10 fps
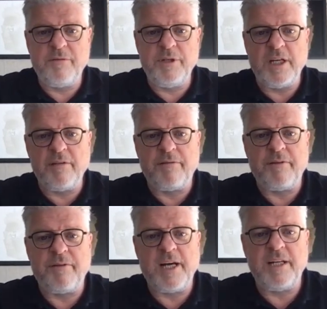If we
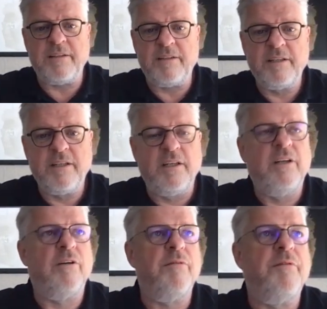then find
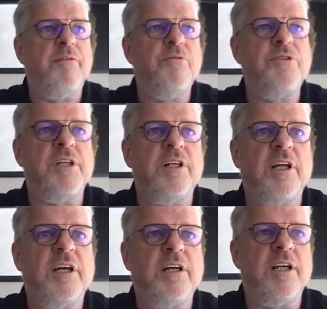
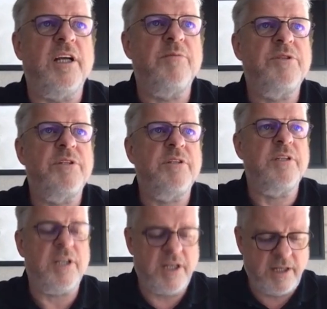confusing layer
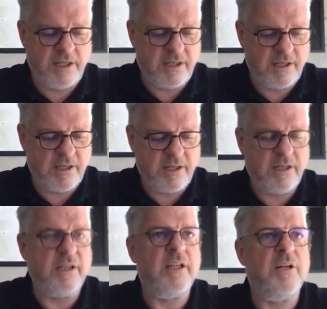names,
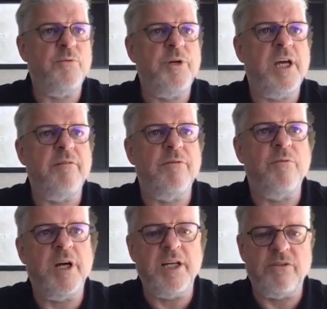then we have a
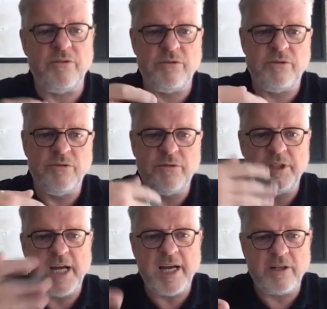way to do a
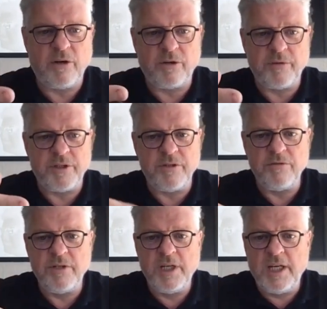dialogue with
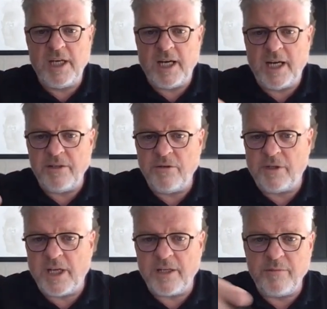you, and you
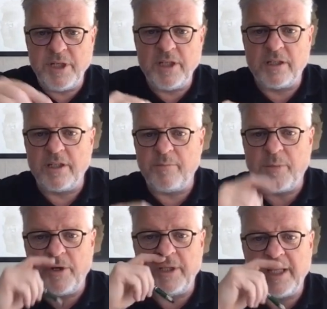can immediately
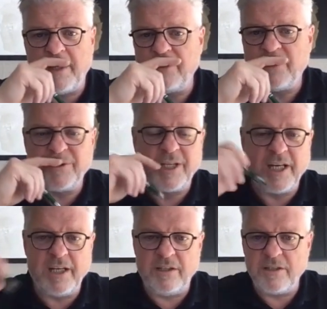point out,
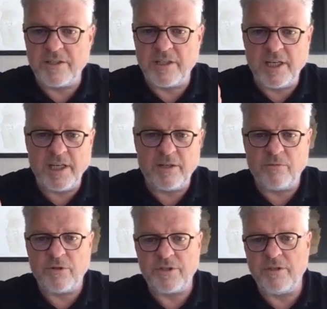okay, this layer
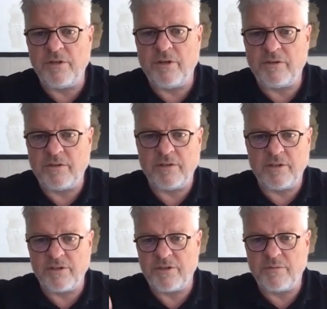was not
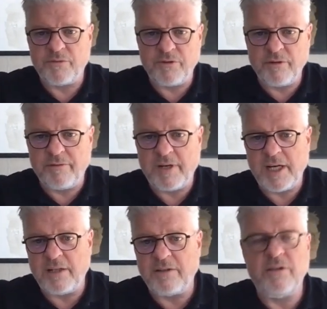some drill
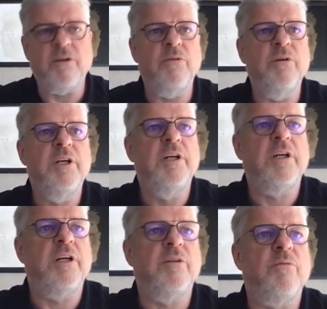file, no,
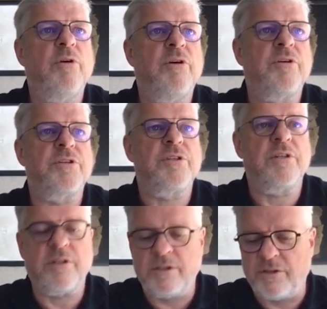it was
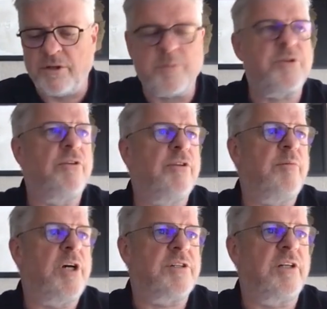the top solder
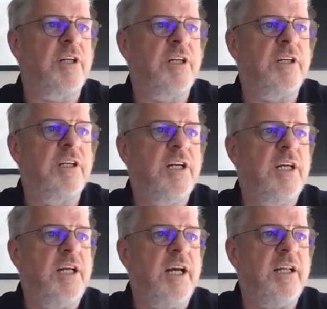mask layer.
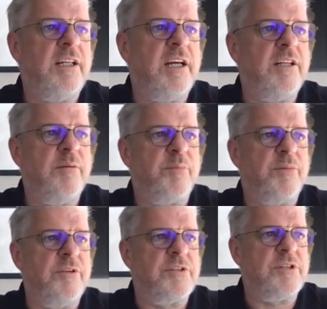And then
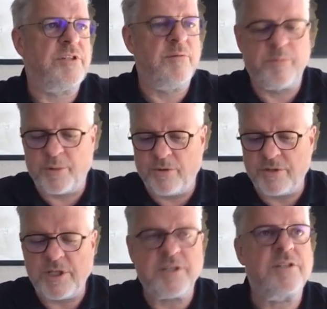the system
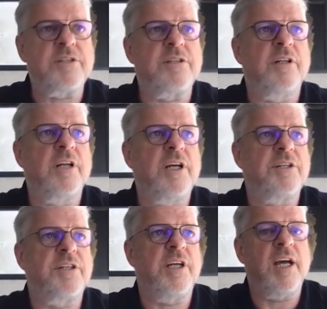processes the
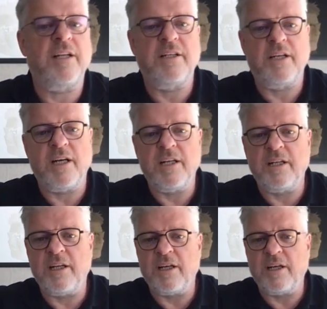layers again,
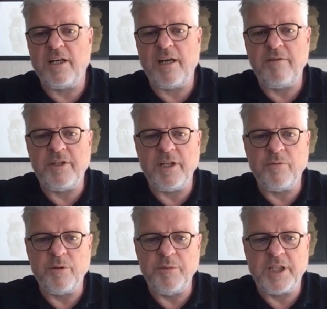and everything
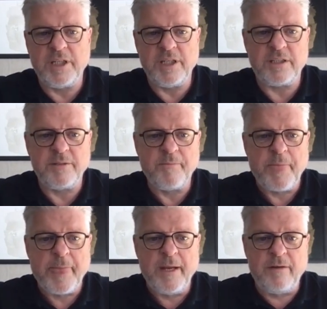will be clear.
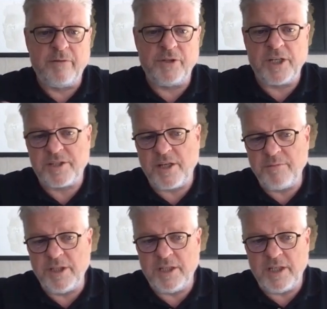For the
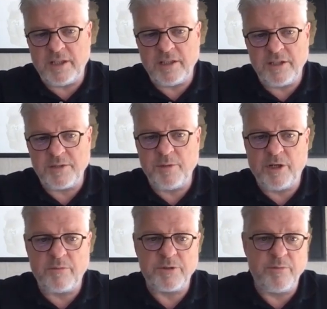assembly data, this
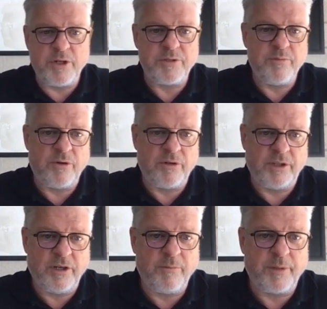becomes much more
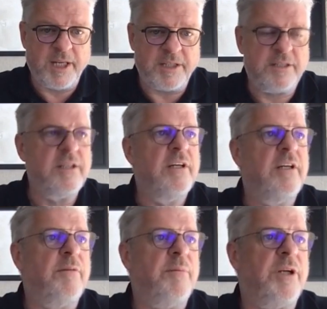complex,
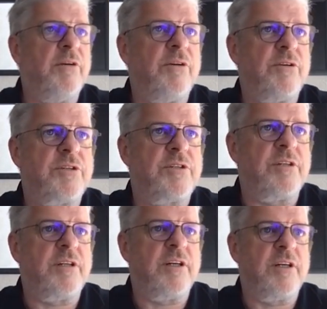because